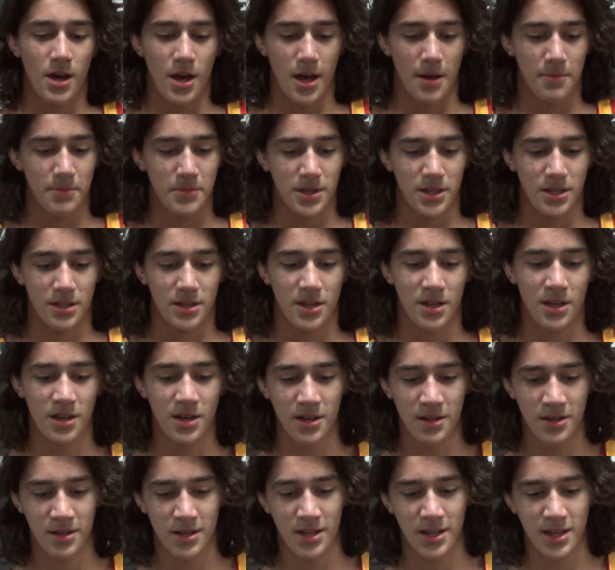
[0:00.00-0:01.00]
I mean,
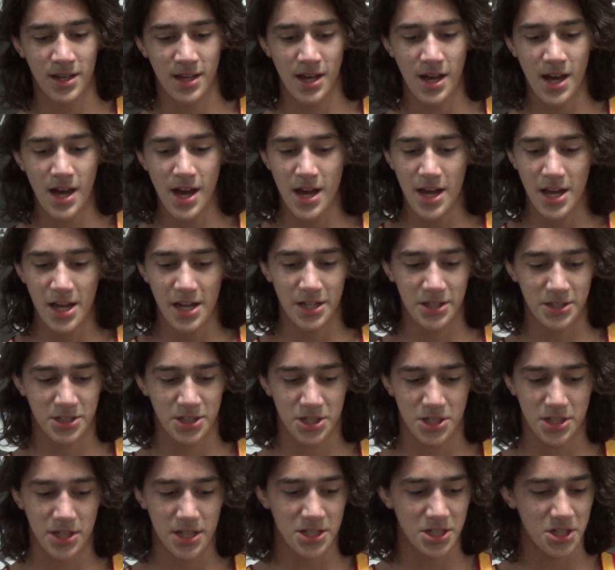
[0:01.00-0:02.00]

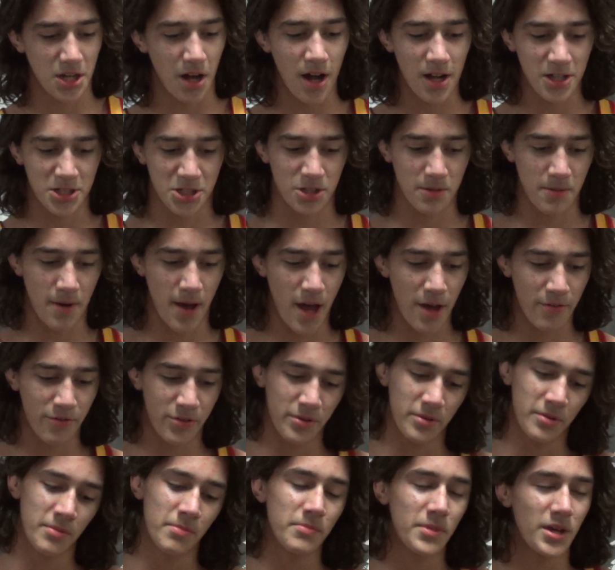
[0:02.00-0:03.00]
it's it's awesome
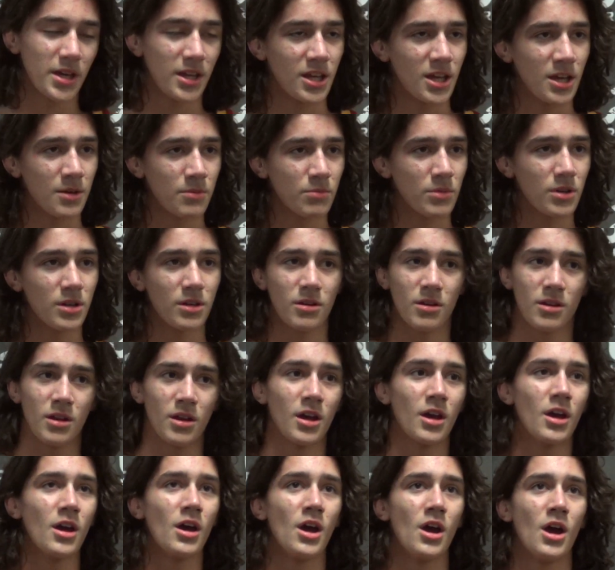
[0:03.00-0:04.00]
having me and him.
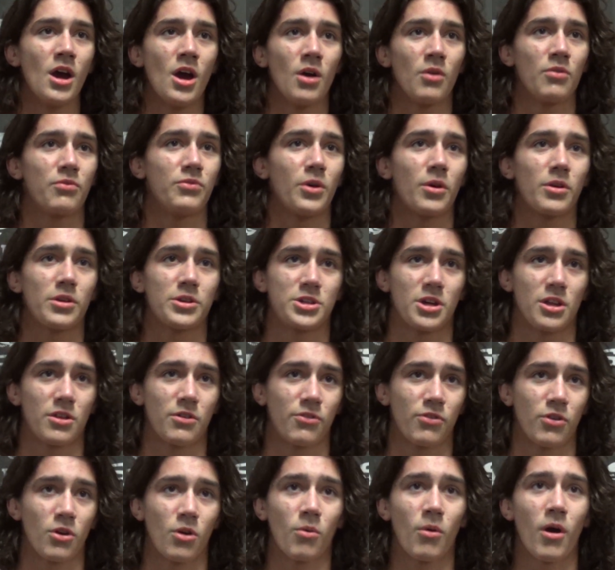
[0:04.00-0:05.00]
We've known each other
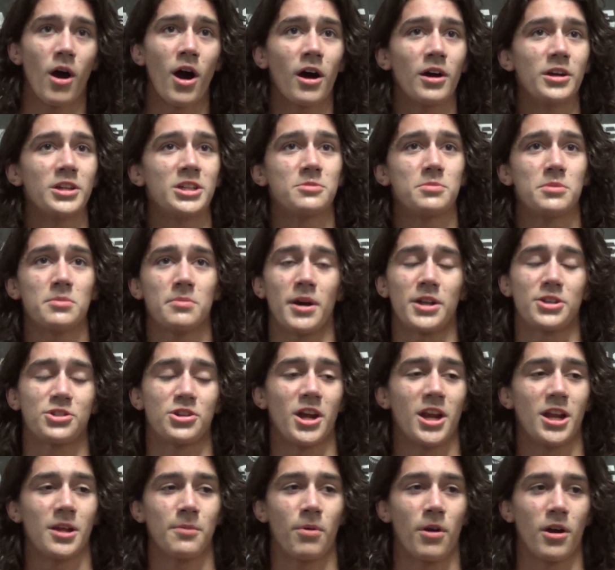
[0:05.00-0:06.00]
for a while. He's been my
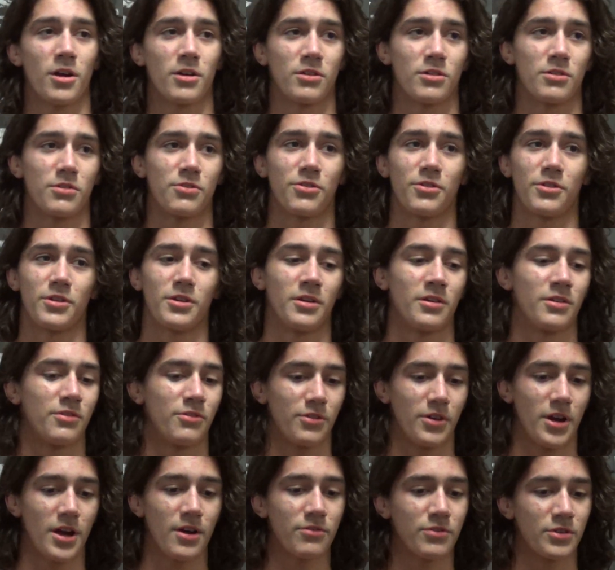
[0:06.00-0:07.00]
training partner for
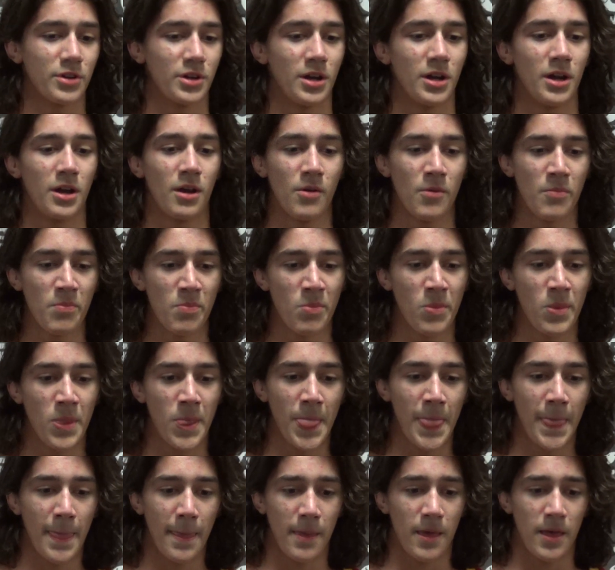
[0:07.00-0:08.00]
forever,
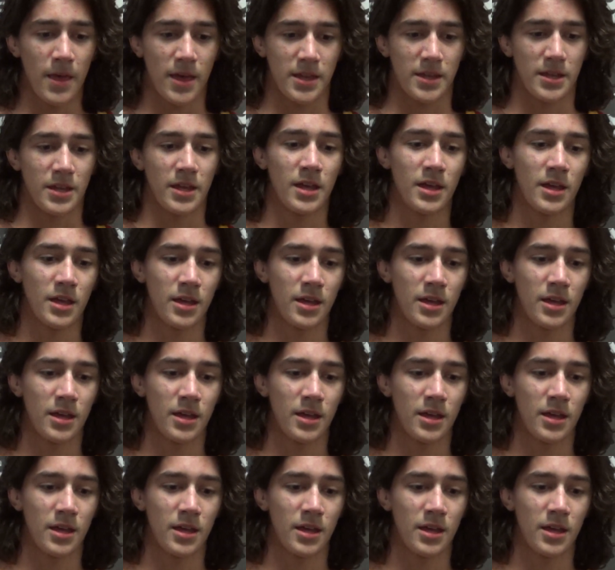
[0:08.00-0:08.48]
and